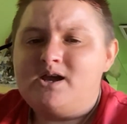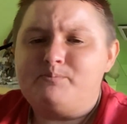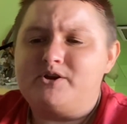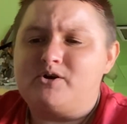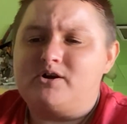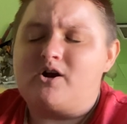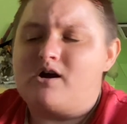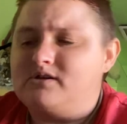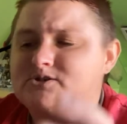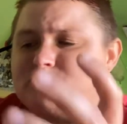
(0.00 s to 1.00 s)
But
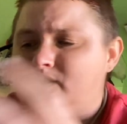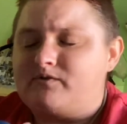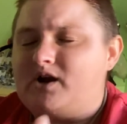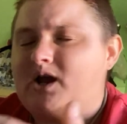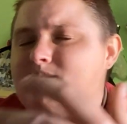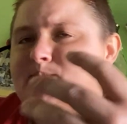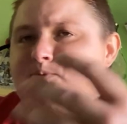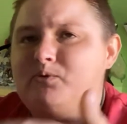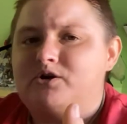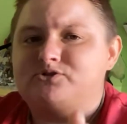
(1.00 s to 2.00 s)
irregardless, whenever I got my Apple
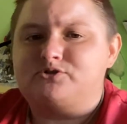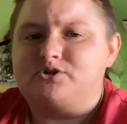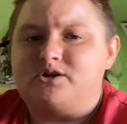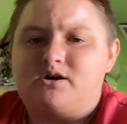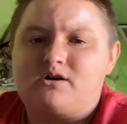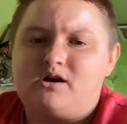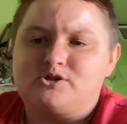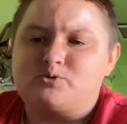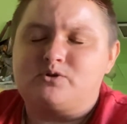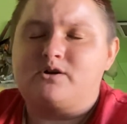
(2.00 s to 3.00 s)
Watch Ultra,
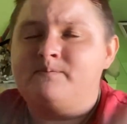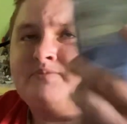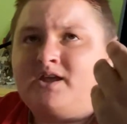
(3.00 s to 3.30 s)
irregardless whether